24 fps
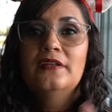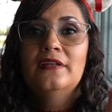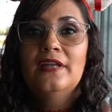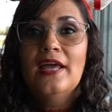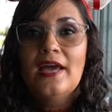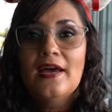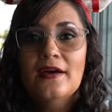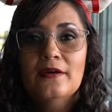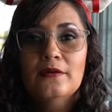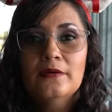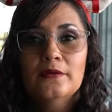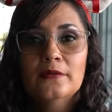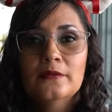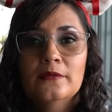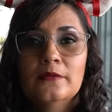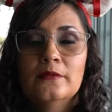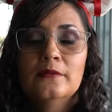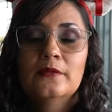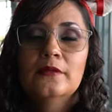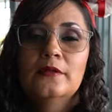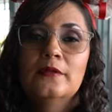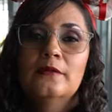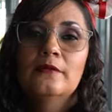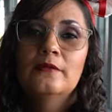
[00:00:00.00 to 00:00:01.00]
Now,
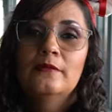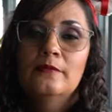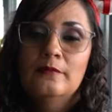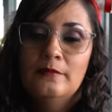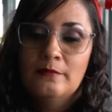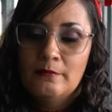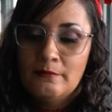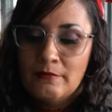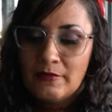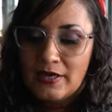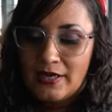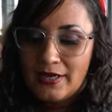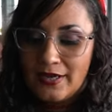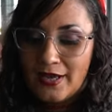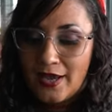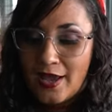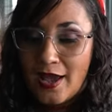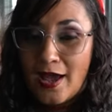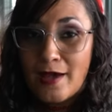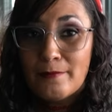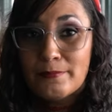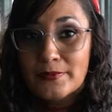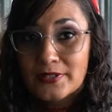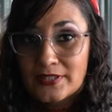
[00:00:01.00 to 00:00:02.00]
my
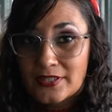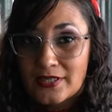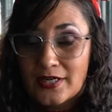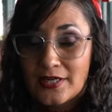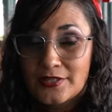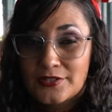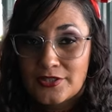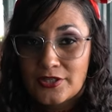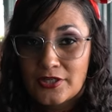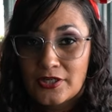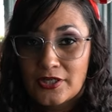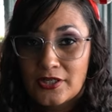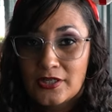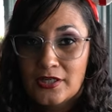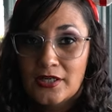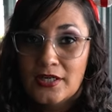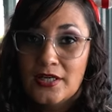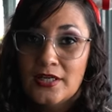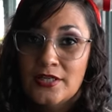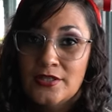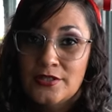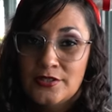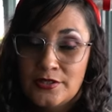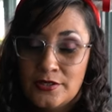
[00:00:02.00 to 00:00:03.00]
appetizer
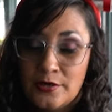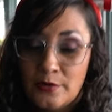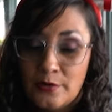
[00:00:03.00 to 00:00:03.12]
is